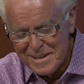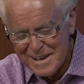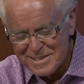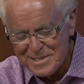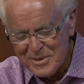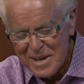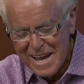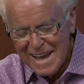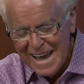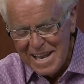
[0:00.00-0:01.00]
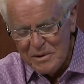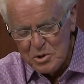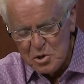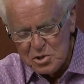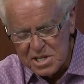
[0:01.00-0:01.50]
so, and they would
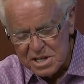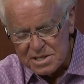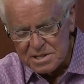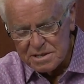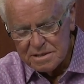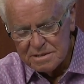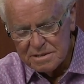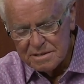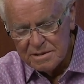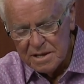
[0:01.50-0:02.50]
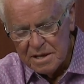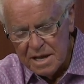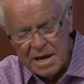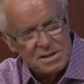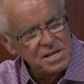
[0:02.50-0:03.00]
use this the,
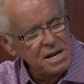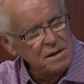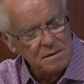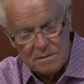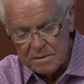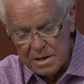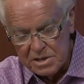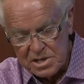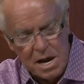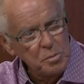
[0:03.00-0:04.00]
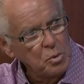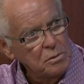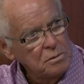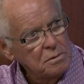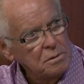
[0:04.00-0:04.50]
as a example,